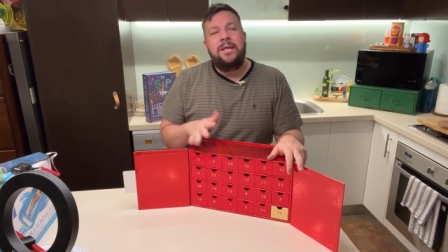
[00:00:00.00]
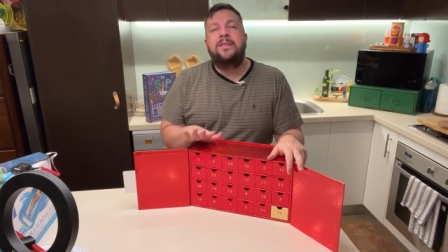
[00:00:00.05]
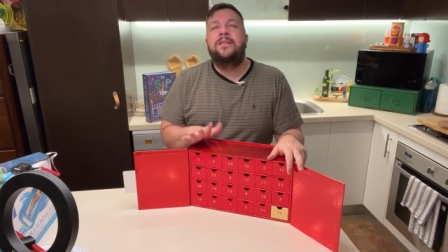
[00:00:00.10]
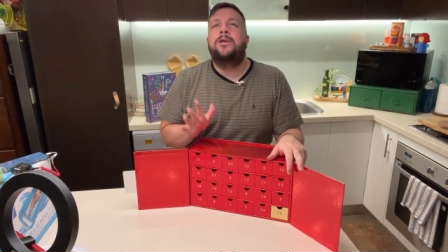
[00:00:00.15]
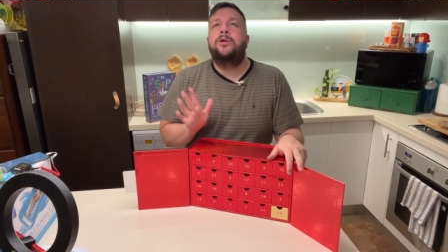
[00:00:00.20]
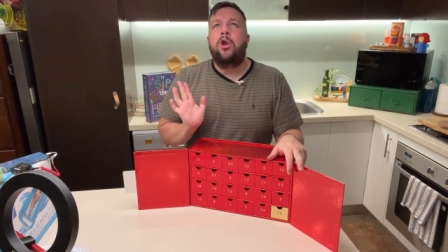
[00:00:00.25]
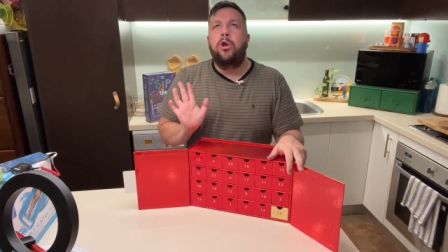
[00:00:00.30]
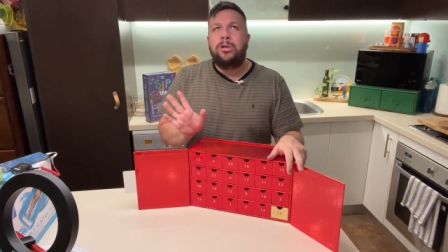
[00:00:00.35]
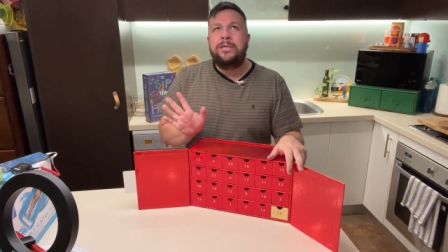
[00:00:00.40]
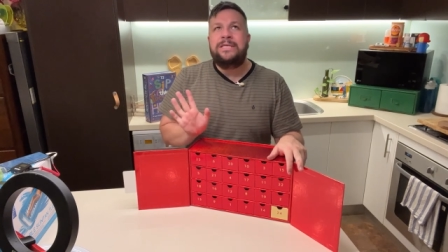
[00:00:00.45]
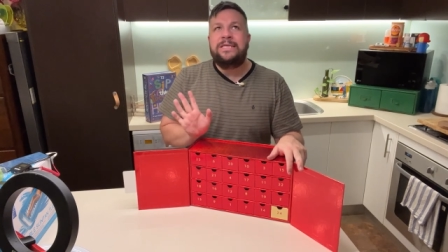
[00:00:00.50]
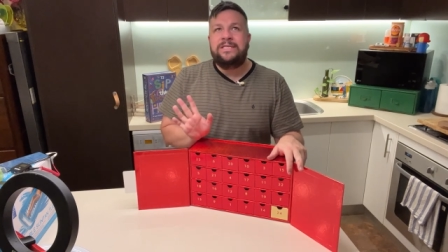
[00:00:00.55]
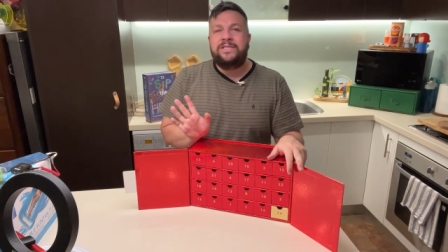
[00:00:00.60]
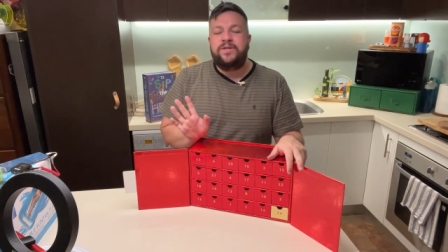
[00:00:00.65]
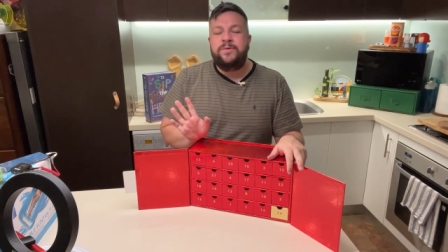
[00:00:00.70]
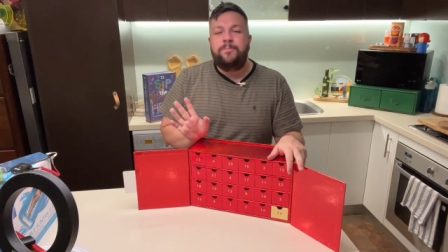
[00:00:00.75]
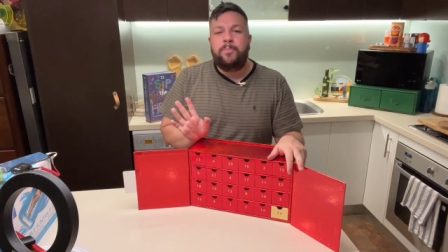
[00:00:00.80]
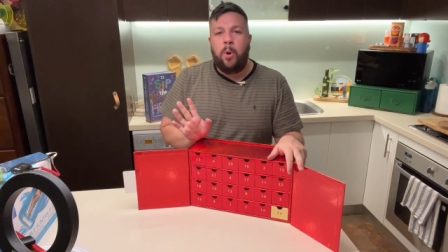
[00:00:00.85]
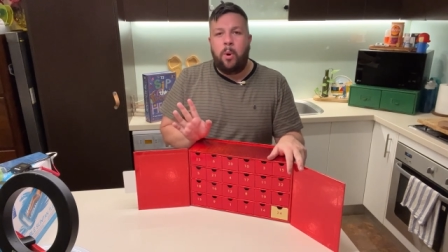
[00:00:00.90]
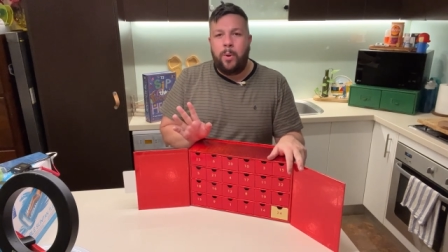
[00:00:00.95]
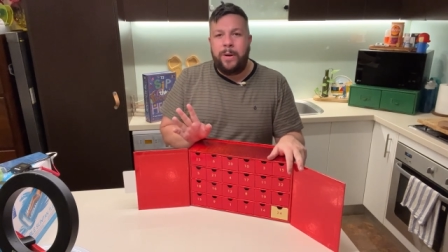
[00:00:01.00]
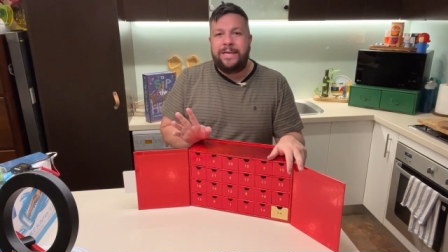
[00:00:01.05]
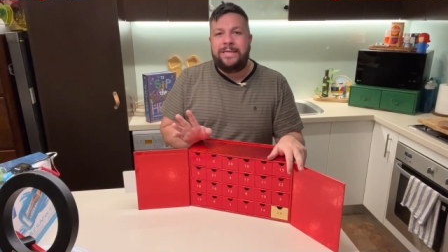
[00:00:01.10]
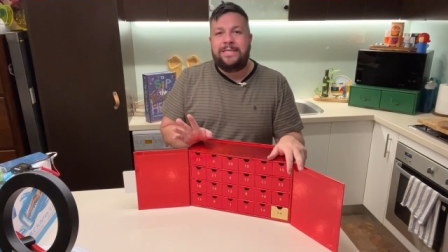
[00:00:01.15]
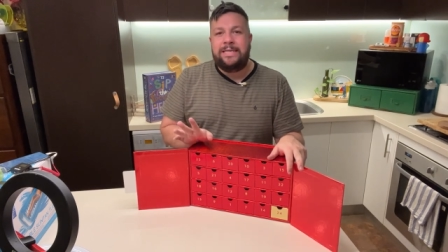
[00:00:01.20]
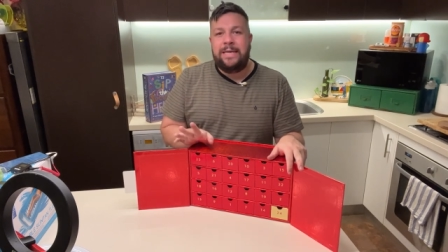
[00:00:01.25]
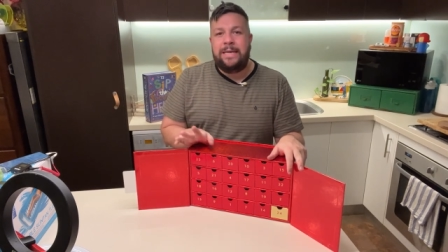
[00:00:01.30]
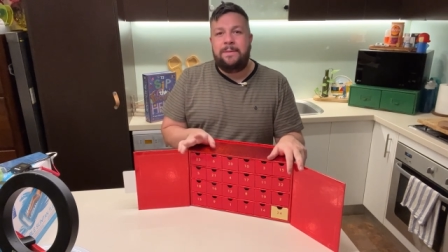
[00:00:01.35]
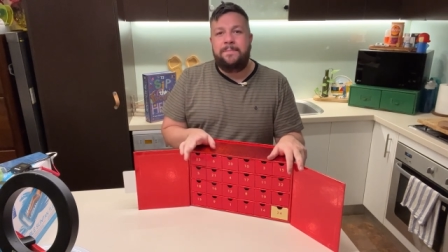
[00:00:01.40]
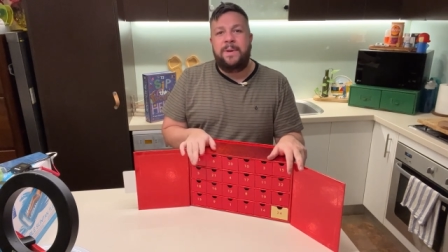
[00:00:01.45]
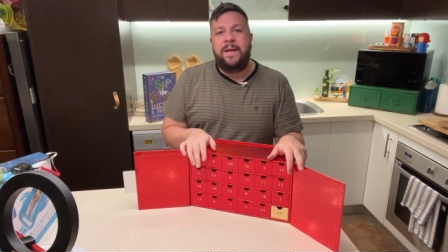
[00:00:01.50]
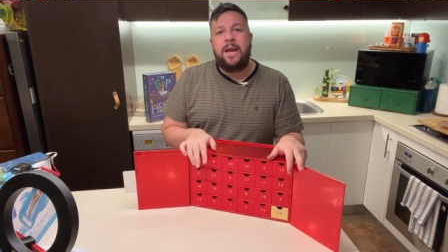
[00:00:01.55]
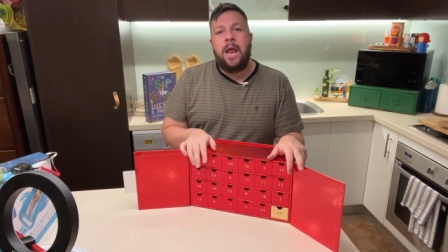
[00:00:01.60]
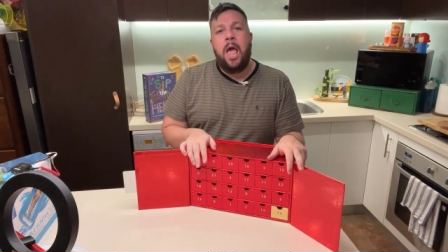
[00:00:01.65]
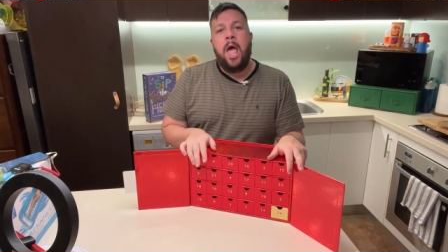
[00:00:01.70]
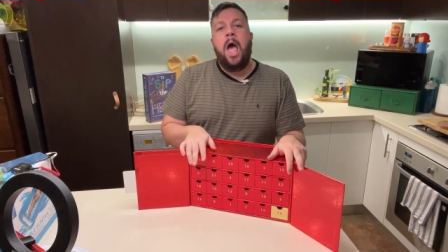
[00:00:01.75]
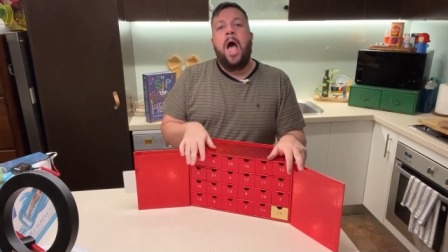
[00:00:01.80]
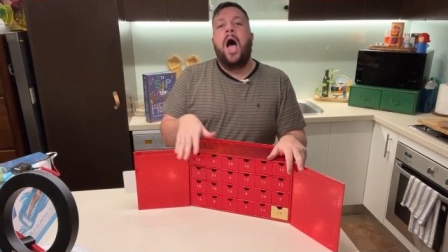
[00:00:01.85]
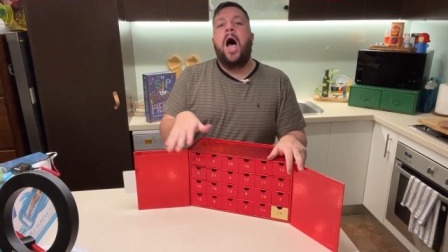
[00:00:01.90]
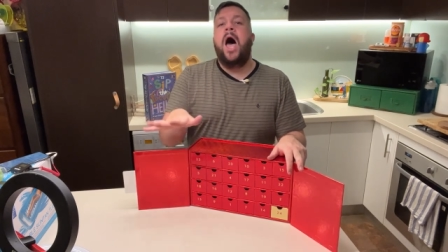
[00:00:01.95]
not disappointing, but
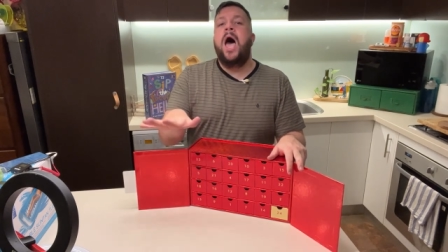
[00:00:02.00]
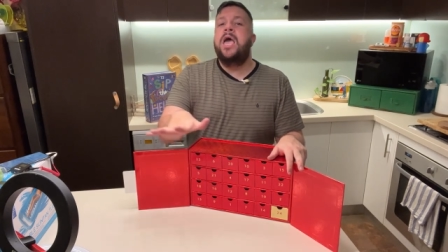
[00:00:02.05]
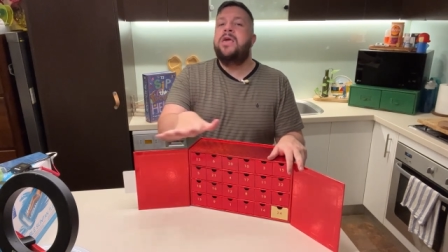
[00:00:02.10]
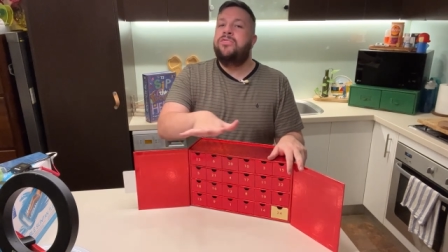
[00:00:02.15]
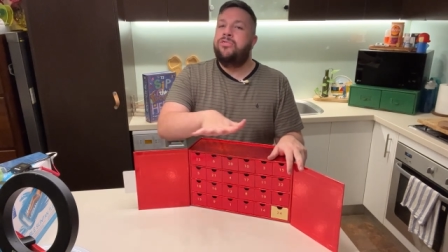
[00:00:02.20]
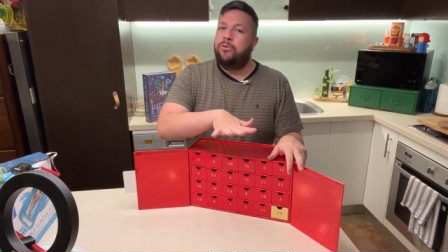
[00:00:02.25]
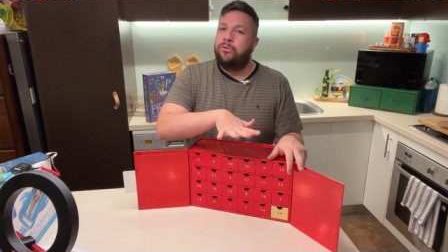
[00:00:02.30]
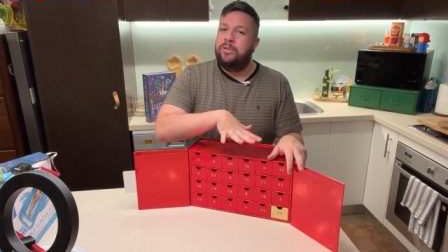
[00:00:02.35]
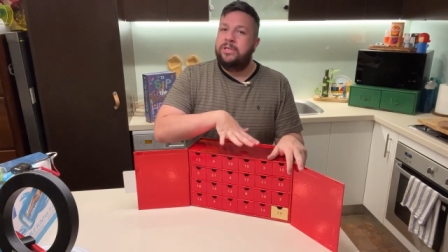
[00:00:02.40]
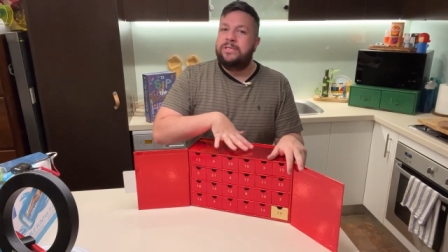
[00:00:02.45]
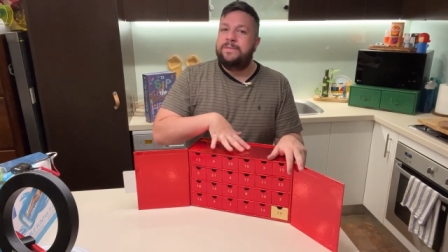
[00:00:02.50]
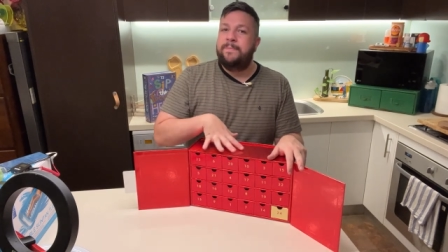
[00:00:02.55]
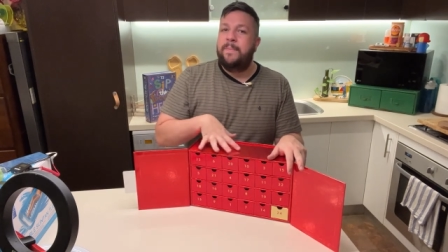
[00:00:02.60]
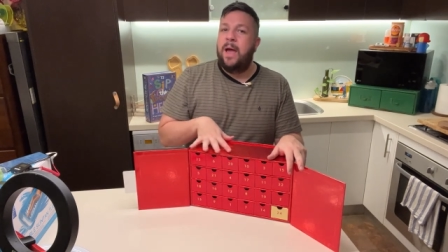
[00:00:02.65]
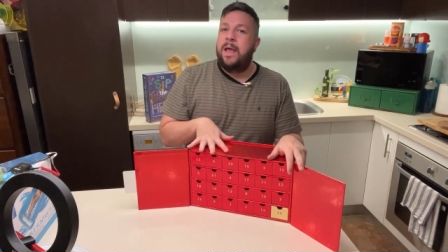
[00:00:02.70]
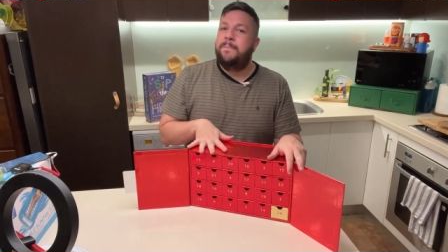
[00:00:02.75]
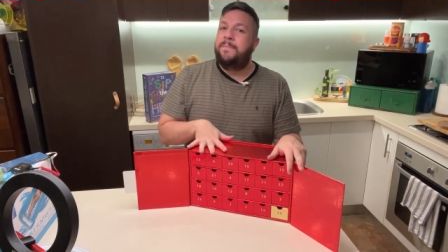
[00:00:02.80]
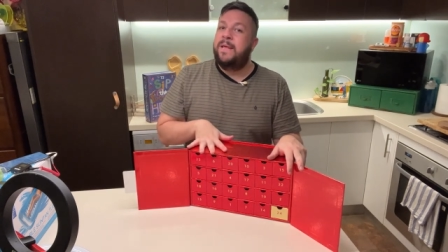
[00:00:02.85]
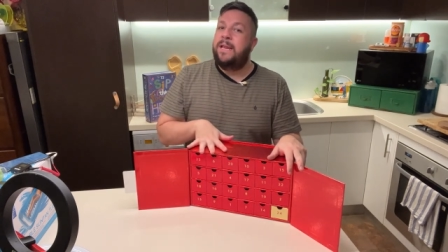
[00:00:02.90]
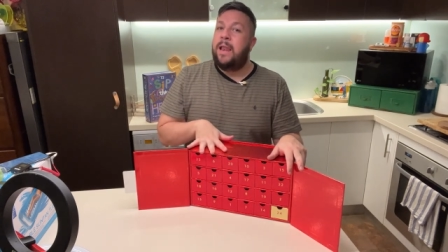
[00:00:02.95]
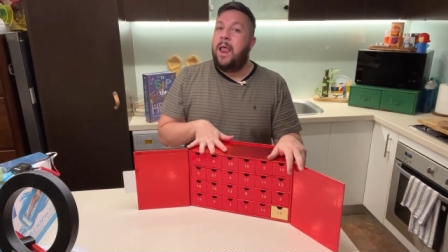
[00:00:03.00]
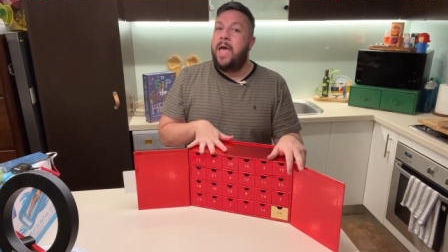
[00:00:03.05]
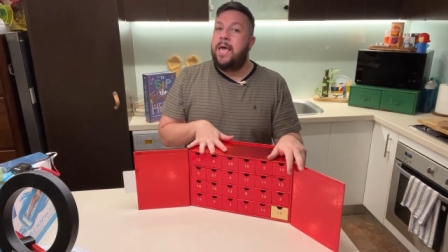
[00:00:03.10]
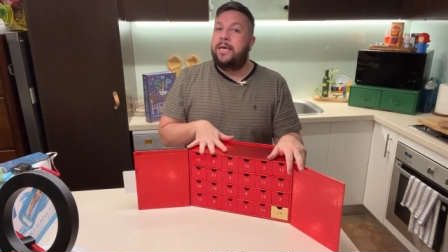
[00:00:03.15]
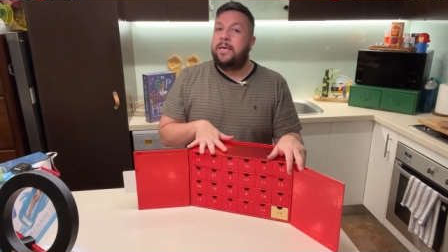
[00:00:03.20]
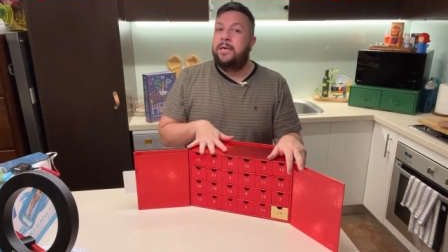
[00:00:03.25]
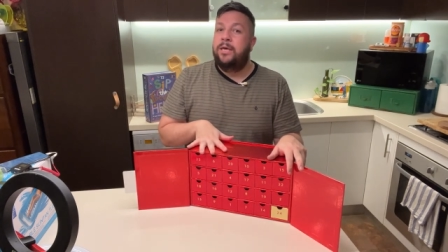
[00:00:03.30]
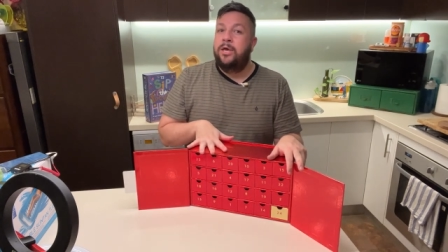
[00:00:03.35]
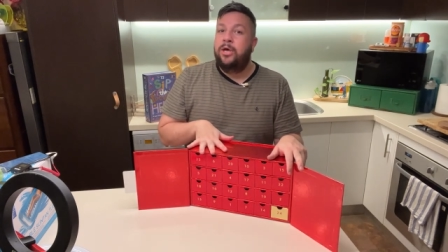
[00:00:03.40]
I thought this might be like